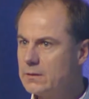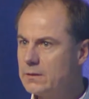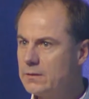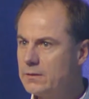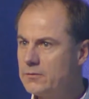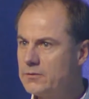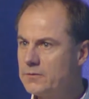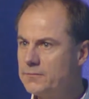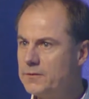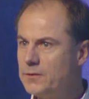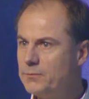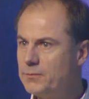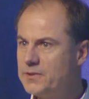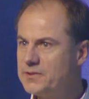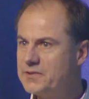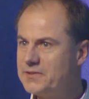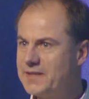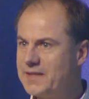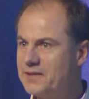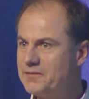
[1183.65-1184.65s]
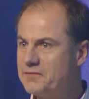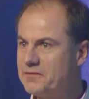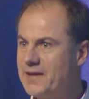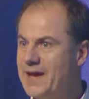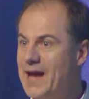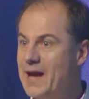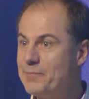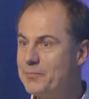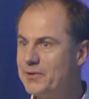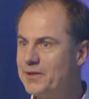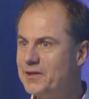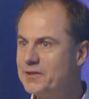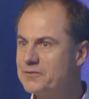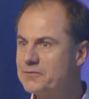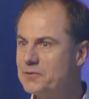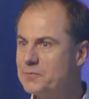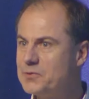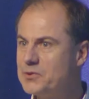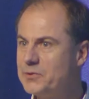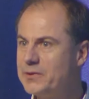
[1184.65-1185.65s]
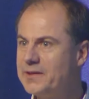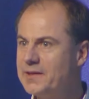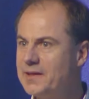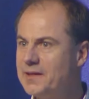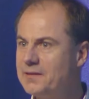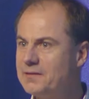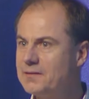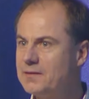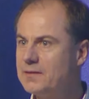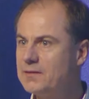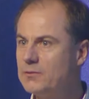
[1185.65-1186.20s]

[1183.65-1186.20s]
there's a few reasons that have hampered us from doing that,